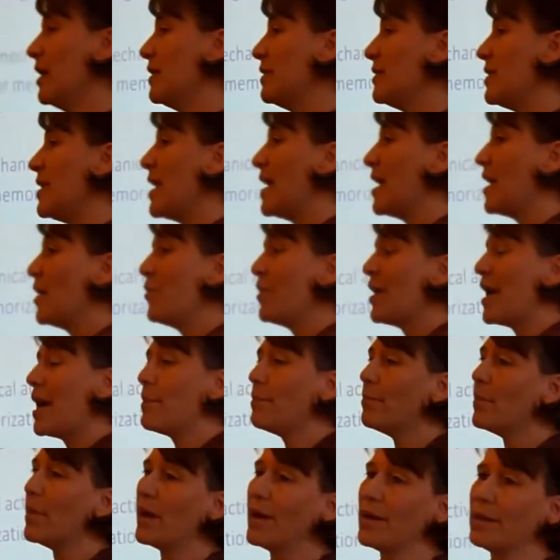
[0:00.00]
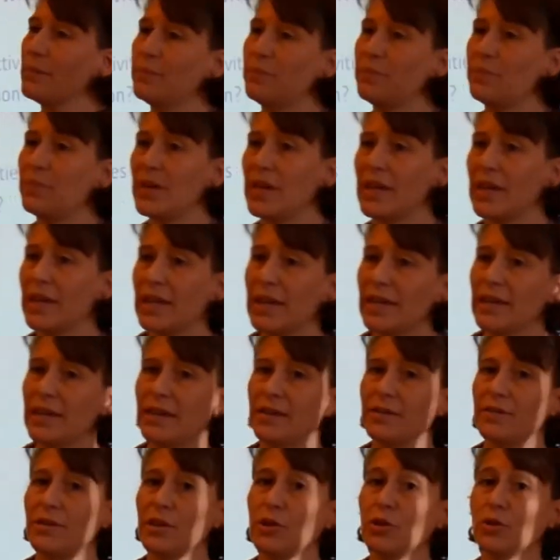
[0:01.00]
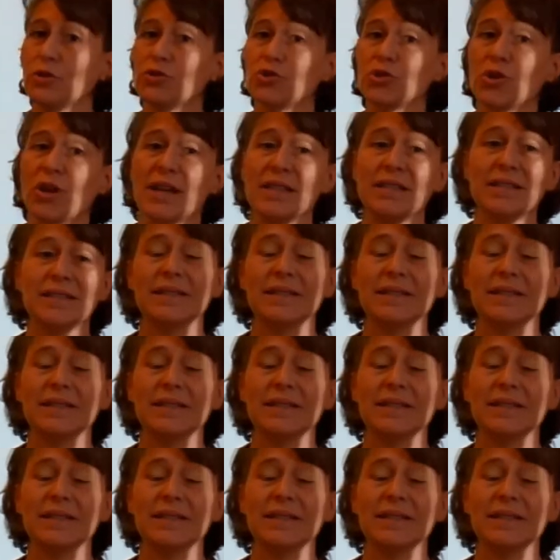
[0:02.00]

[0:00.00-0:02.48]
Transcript: Now that might be that they're trying